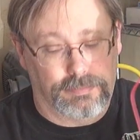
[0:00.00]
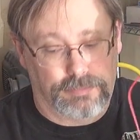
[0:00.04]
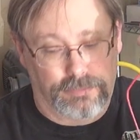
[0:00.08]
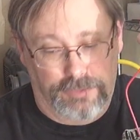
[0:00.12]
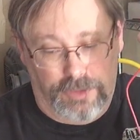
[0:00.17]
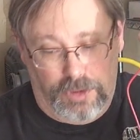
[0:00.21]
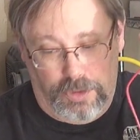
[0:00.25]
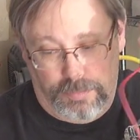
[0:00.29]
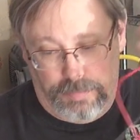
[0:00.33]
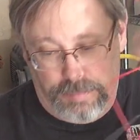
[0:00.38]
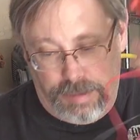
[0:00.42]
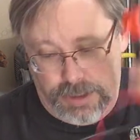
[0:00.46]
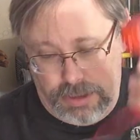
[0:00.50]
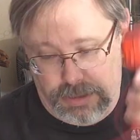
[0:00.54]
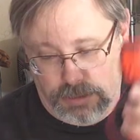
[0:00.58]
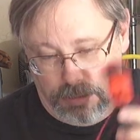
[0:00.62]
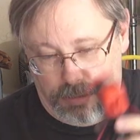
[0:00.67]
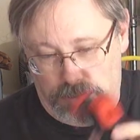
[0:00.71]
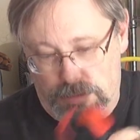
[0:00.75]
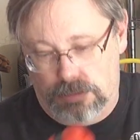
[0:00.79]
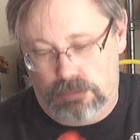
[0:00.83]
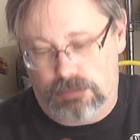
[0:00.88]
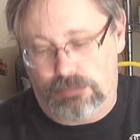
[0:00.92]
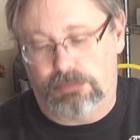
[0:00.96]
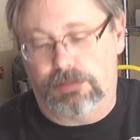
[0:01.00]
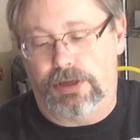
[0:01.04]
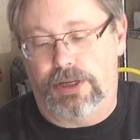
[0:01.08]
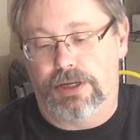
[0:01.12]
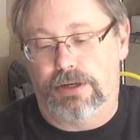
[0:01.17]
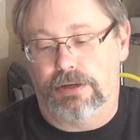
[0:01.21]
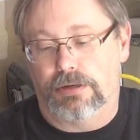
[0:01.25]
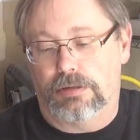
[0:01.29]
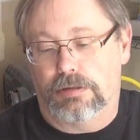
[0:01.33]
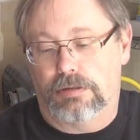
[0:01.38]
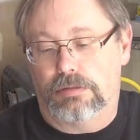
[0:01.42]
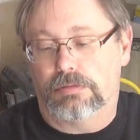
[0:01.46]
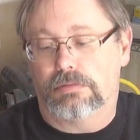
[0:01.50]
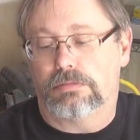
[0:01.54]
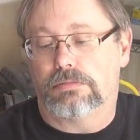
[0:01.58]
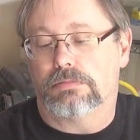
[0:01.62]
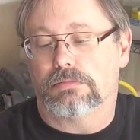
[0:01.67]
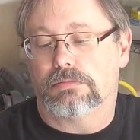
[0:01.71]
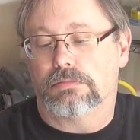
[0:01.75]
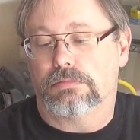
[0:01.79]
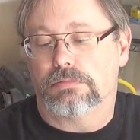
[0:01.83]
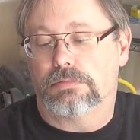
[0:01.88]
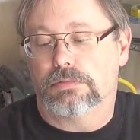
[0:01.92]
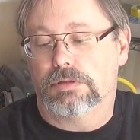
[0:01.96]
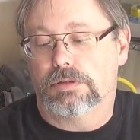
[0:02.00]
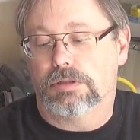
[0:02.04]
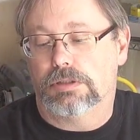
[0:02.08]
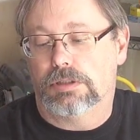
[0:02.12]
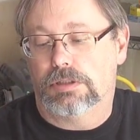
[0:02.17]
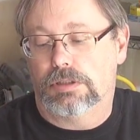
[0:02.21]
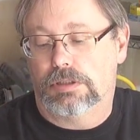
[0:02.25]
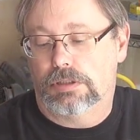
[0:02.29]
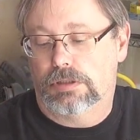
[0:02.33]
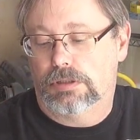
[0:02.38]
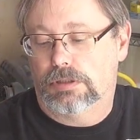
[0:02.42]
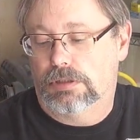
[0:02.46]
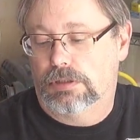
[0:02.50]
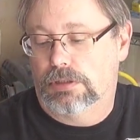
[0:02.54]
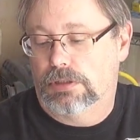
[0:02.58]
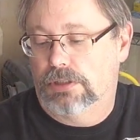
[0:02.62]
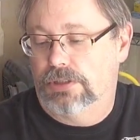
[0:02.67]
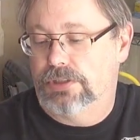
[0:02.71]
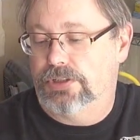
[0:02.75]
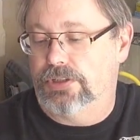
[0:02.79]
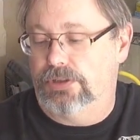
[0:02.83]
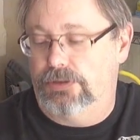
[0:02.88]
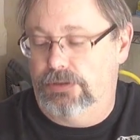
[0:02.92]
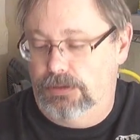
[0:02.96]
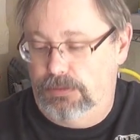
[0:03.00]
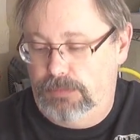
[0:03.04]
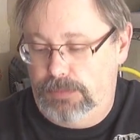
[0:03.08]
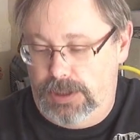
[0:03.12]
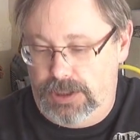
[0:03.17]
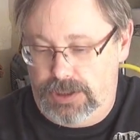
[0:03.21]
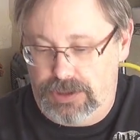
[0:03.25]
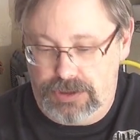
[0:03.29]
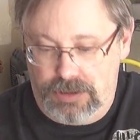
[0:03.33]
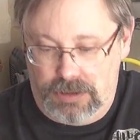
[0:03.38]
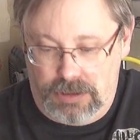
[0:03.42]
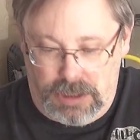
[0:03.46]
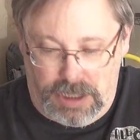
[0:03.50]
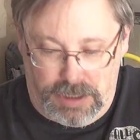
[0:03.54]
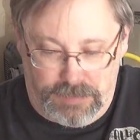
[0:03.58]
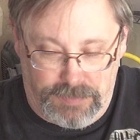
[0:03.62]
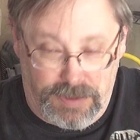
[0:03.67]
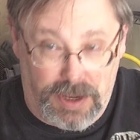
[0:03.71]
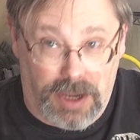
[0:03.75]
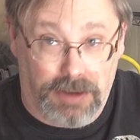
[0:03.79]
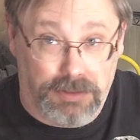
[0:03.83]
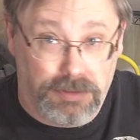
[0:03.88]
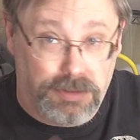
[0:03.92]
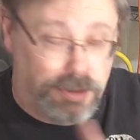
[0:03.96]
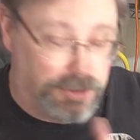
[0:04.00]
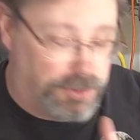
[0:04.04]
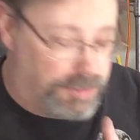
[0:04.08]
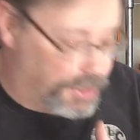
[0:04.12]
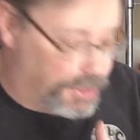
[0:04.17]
voltmeter here to make sure I've got good